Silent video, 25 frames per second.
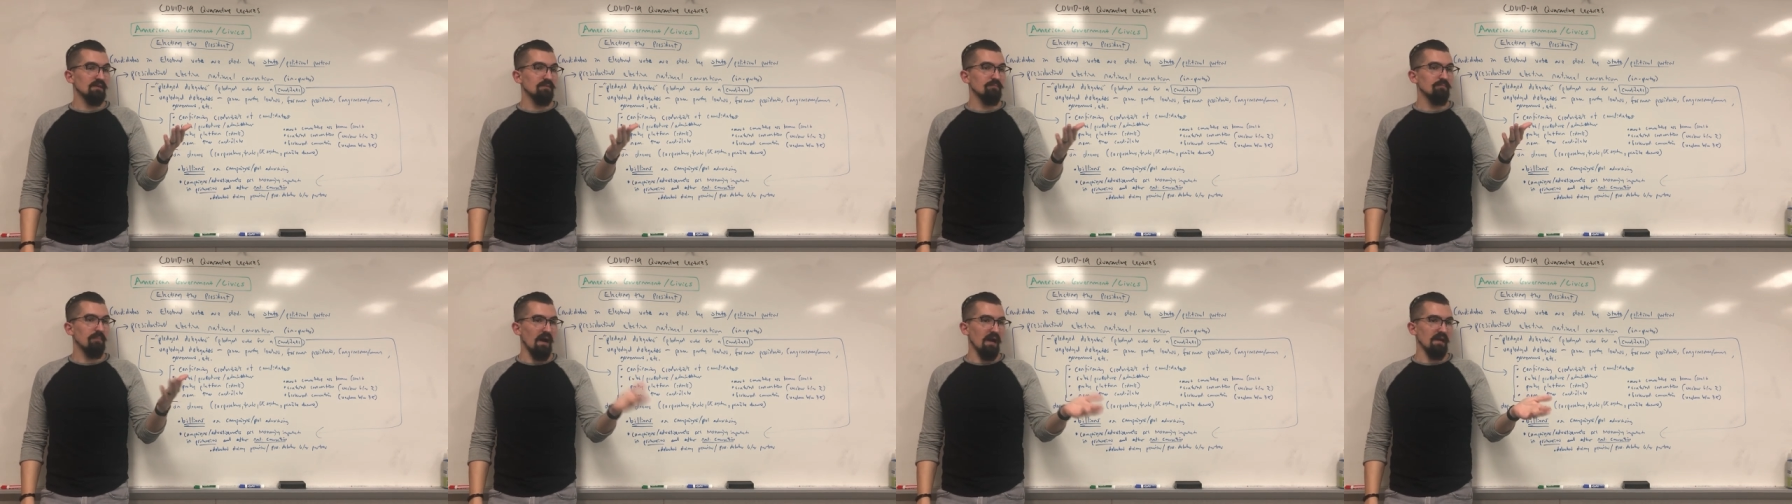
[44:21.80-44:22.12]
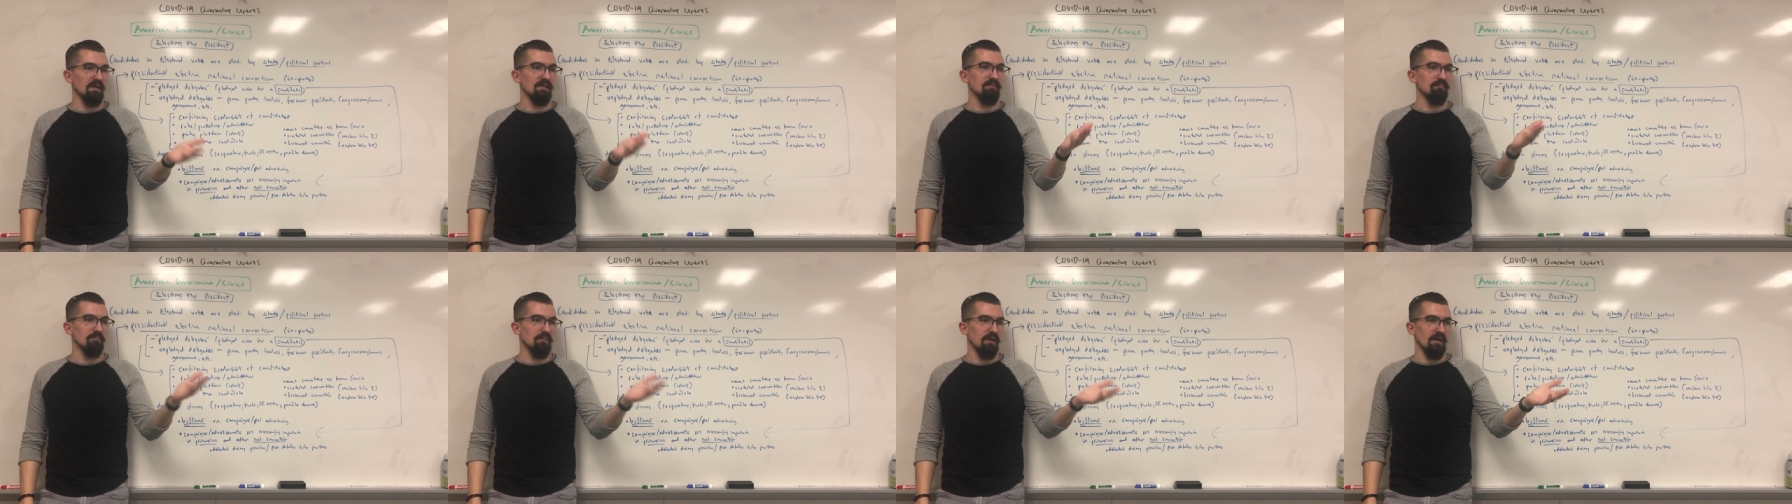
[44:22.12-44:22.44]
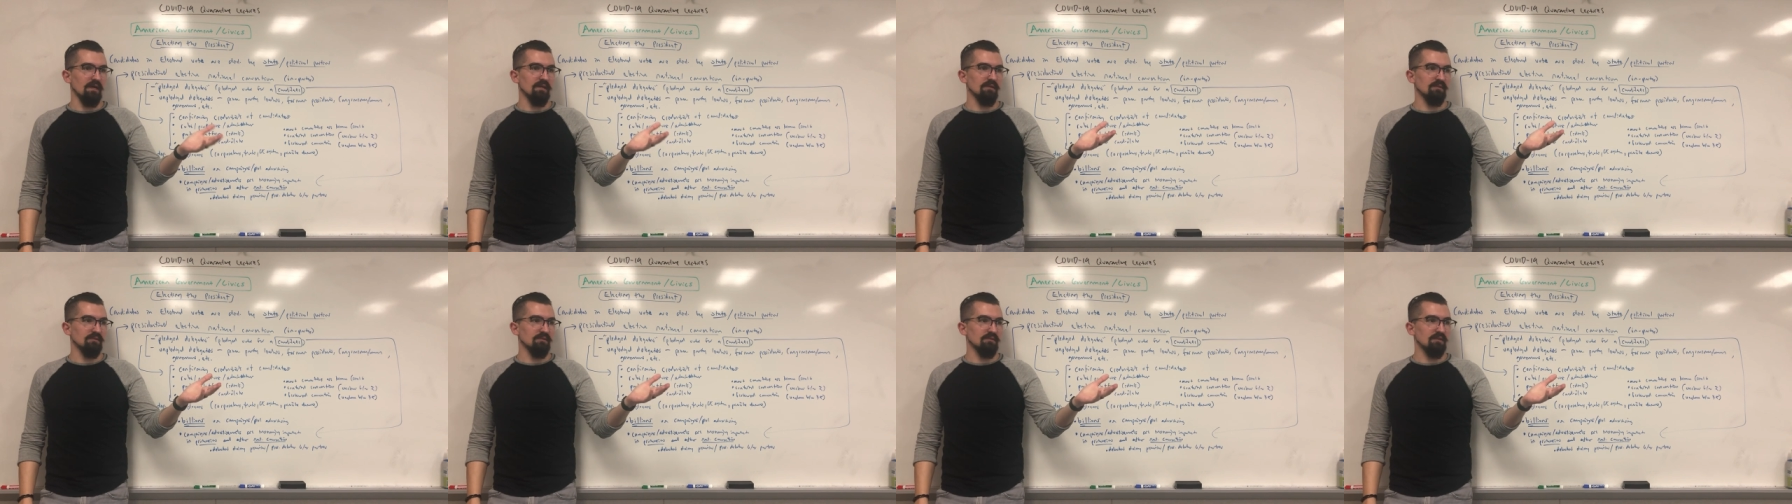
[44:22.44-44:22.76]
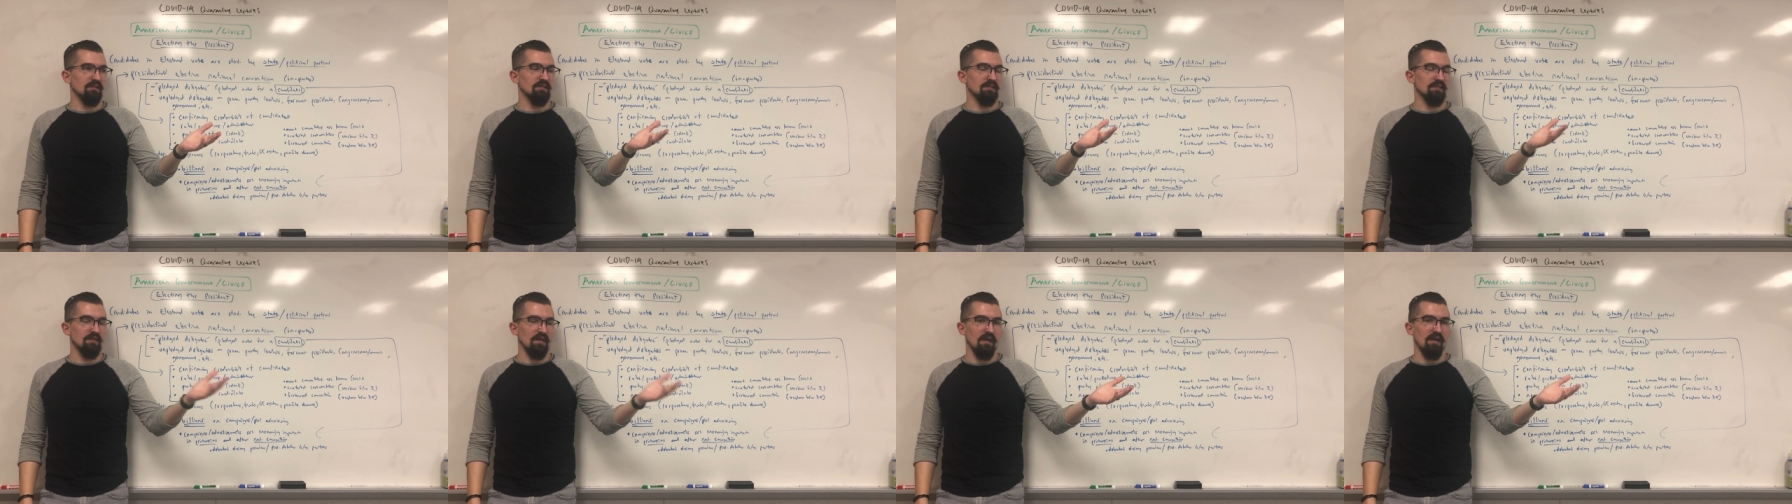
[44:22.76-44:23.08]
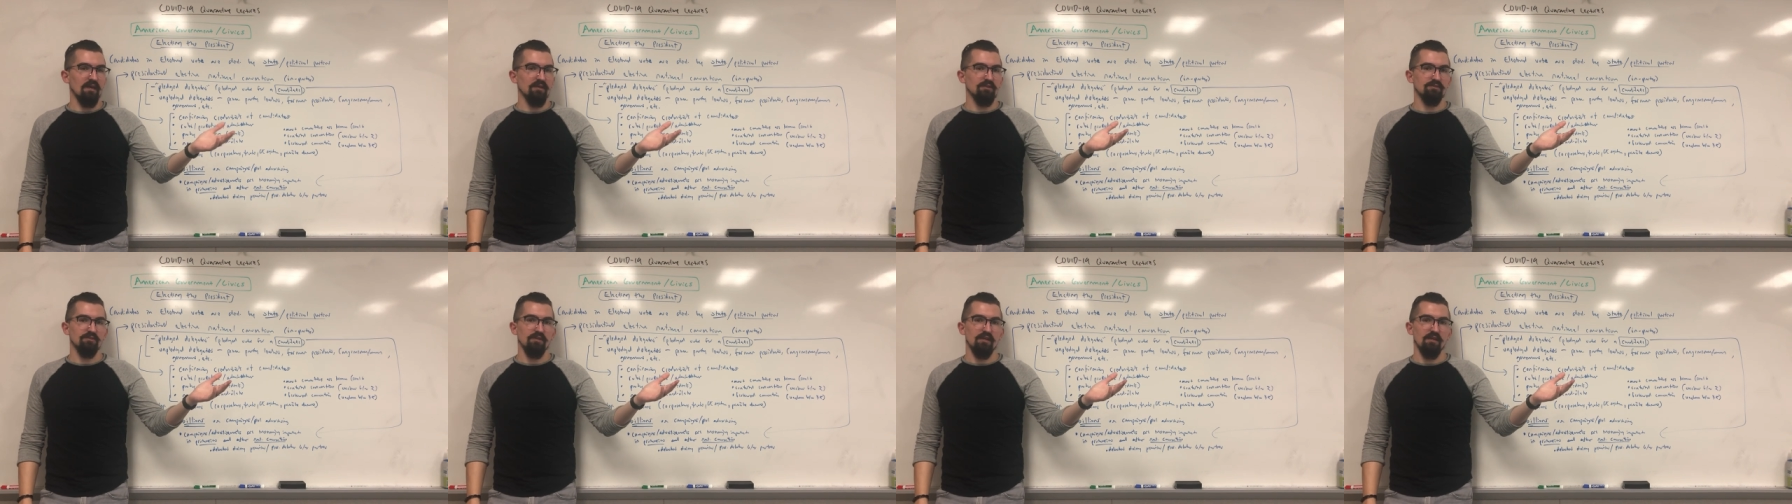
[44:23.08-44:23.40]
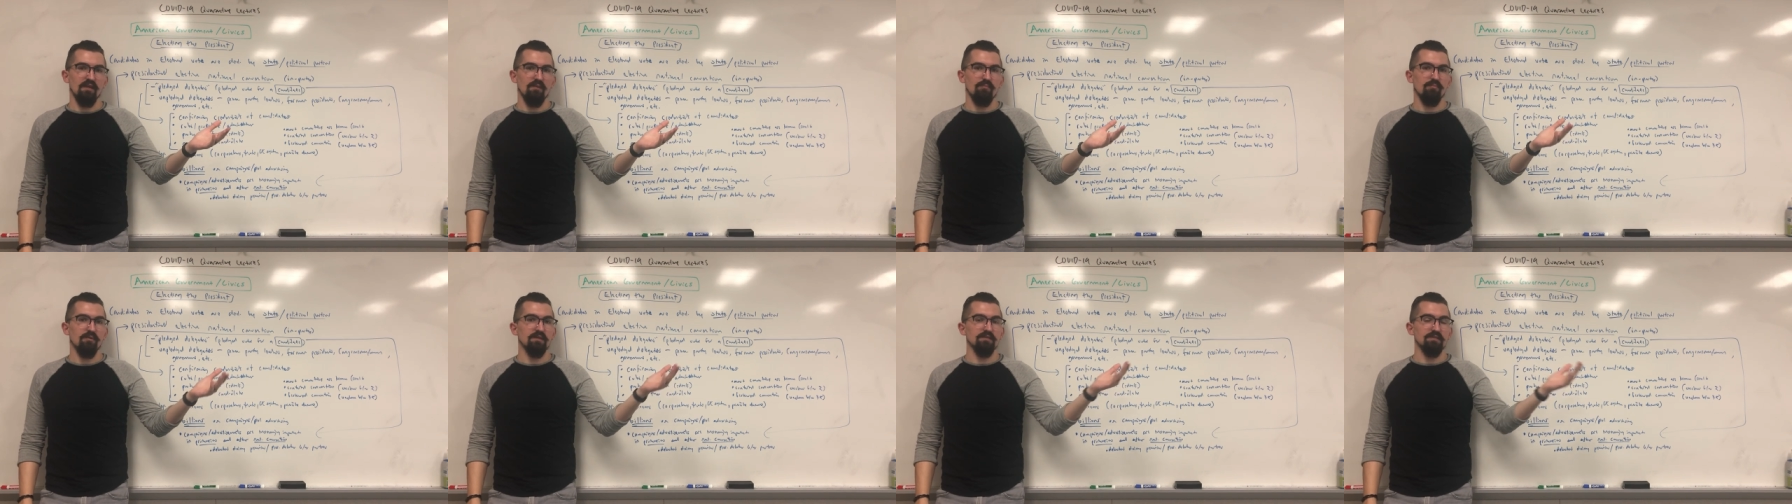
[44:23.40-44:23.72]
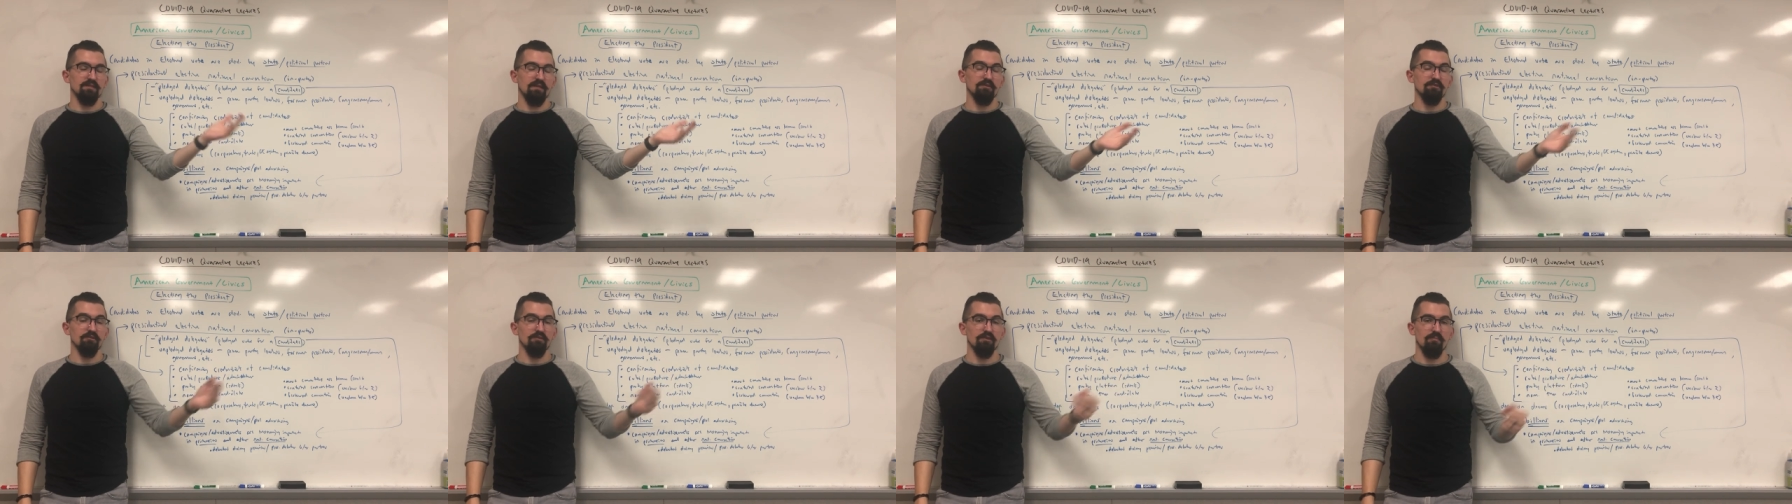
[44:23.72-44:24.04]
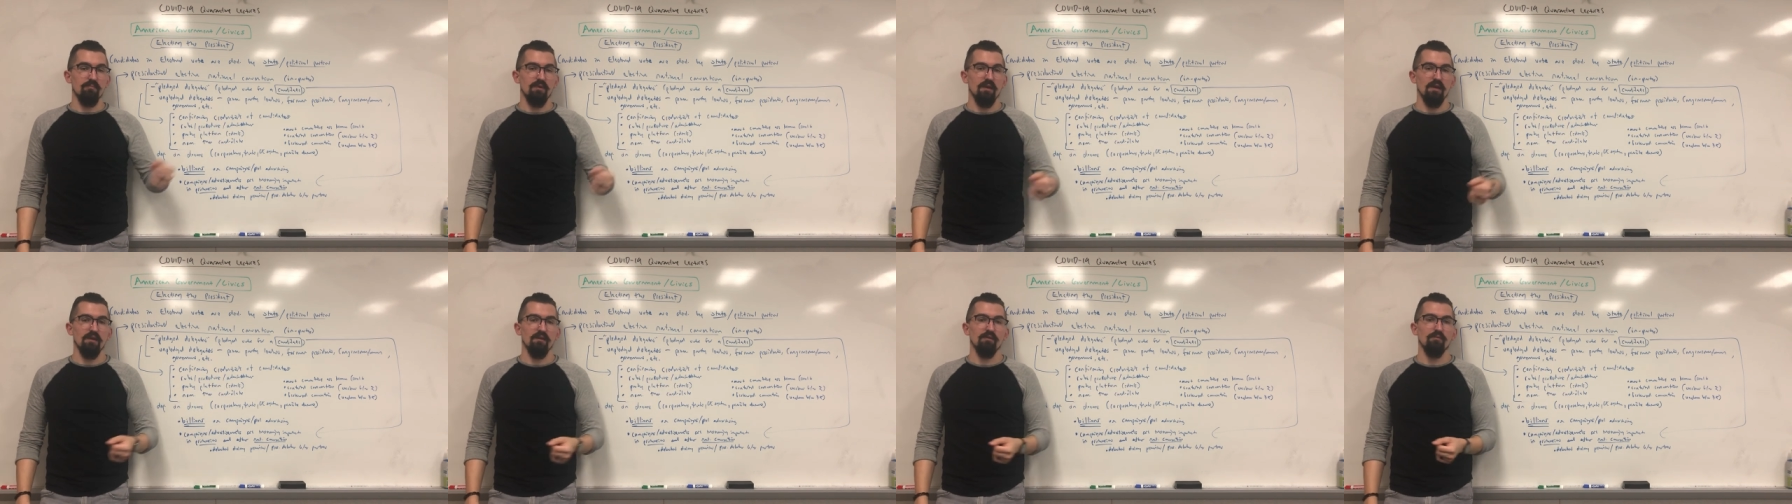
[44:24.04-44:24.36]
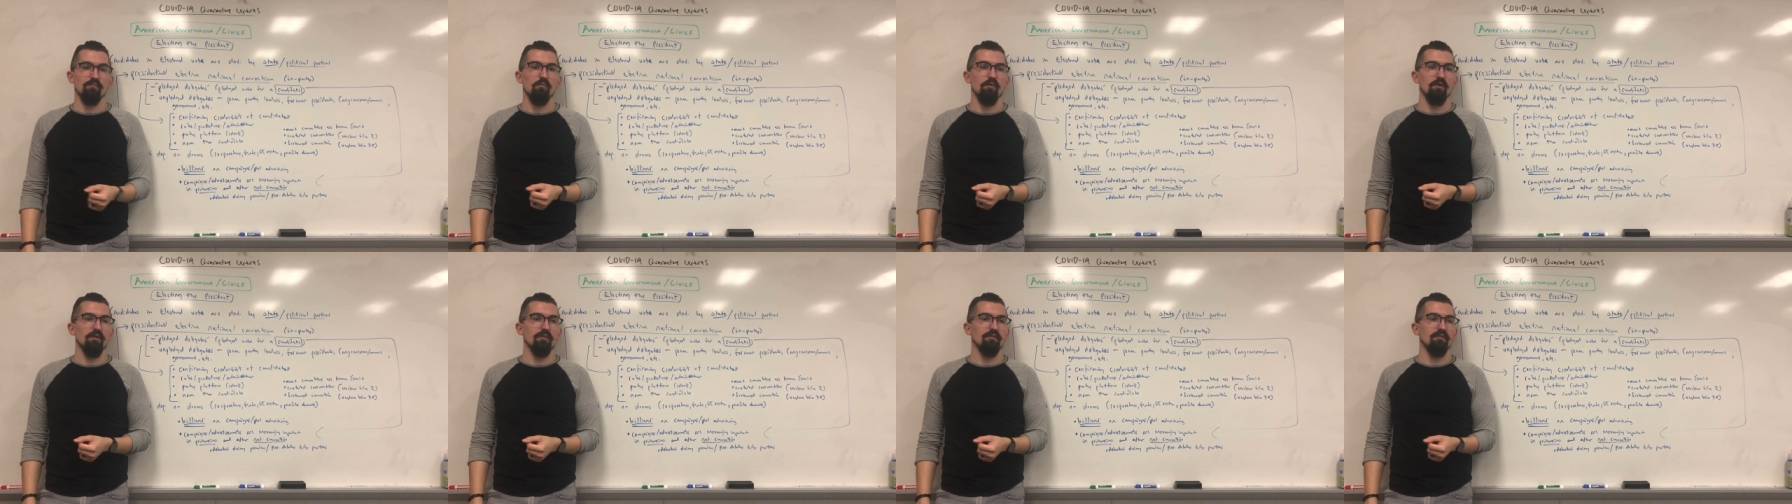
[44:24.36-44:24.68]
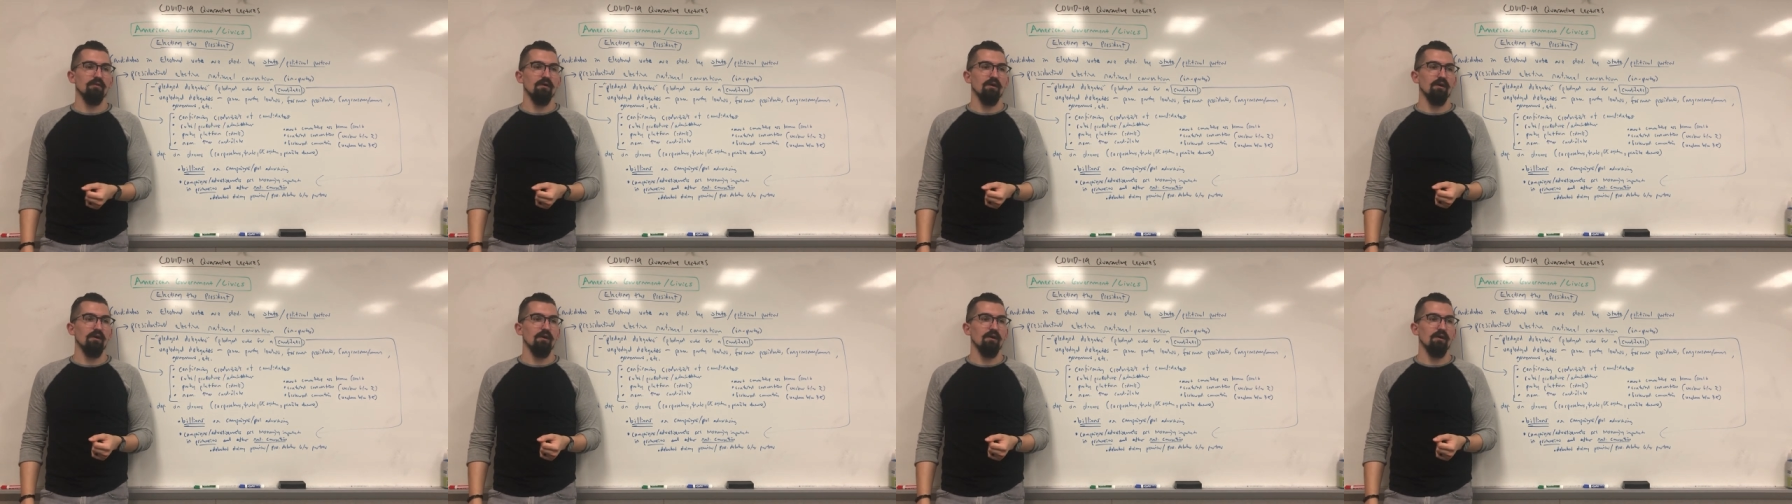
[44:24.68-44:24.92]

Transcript: Biden might engage in a presidential debate with